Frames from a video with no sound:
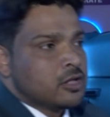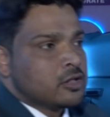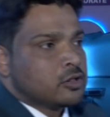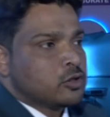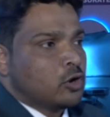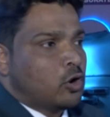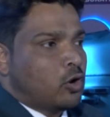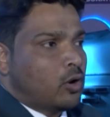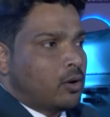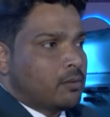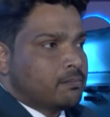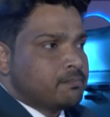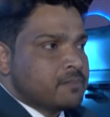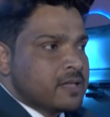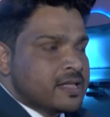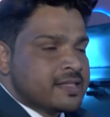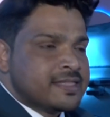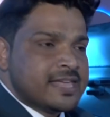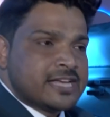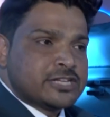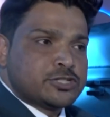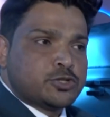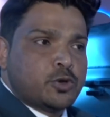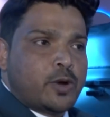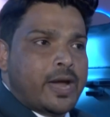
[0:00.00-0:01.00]
So
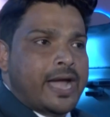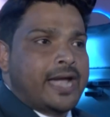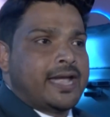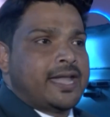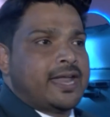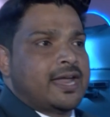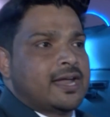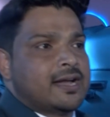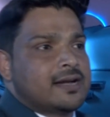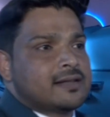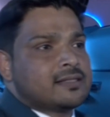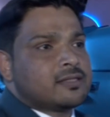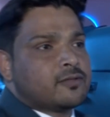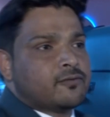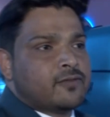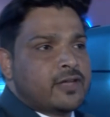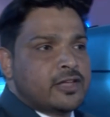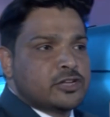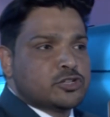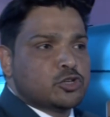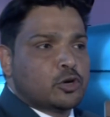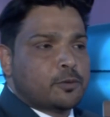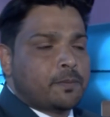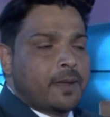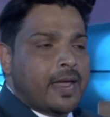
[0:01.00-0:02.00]
6 to 8 years,
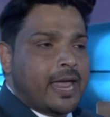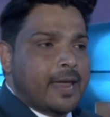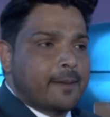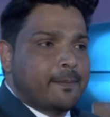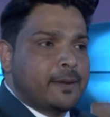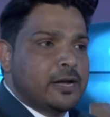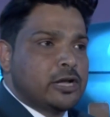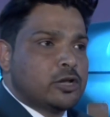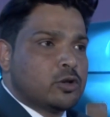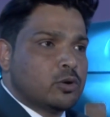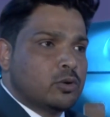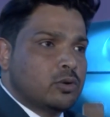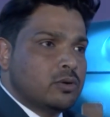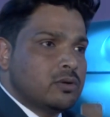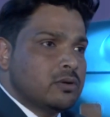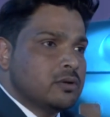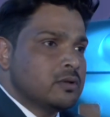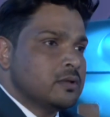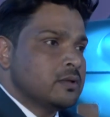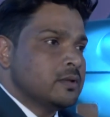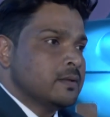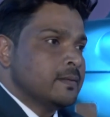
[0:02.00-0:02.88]
we should be able to,